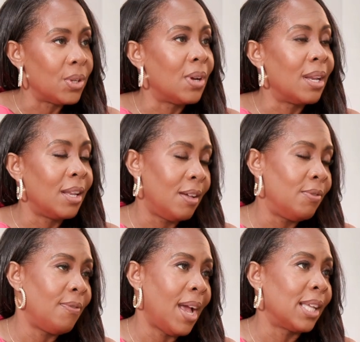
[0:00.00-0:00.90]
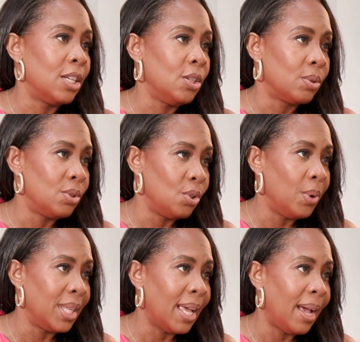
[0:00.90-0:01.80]
So I love the fact that you were
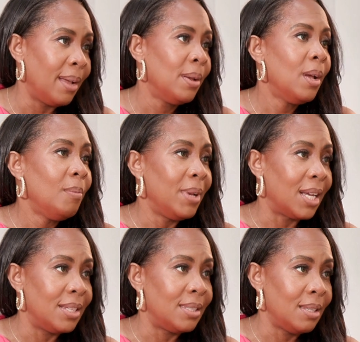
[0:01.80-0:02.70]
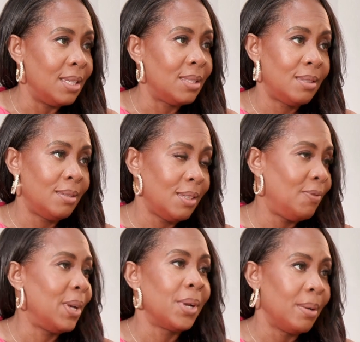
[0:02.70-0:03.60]
doing that, because it's
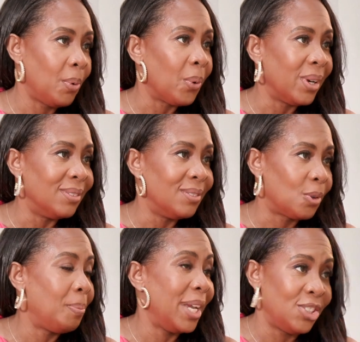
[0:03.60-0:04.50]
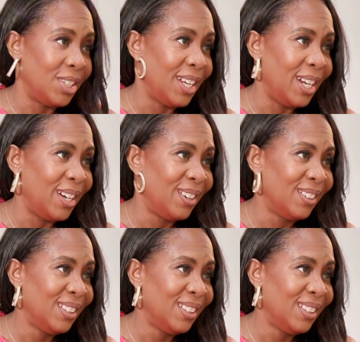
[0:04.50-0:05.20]
very important for patient care.